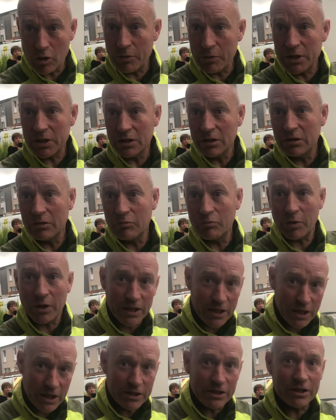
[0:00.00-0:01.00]
what I mean? But at
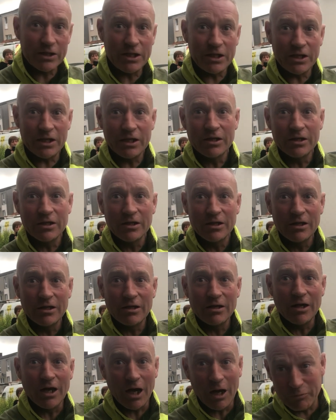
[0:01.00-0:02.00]
the end of the day,
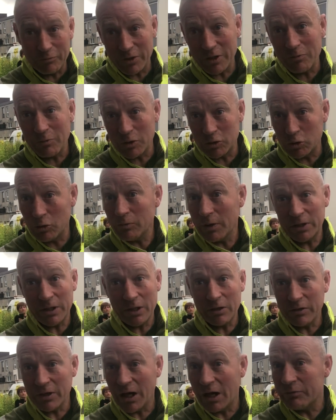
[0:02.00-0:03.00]
I'm doing my job. I
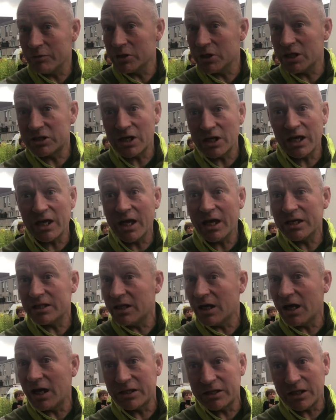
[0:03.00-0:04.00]
tell I you, I wouldn't try to hide
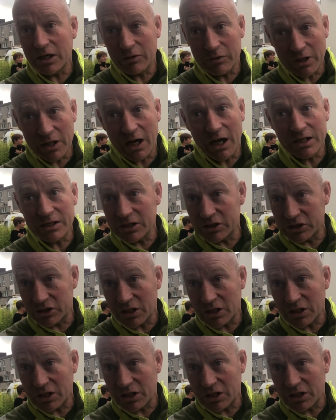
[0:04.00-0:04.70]
that. Not at all. You, as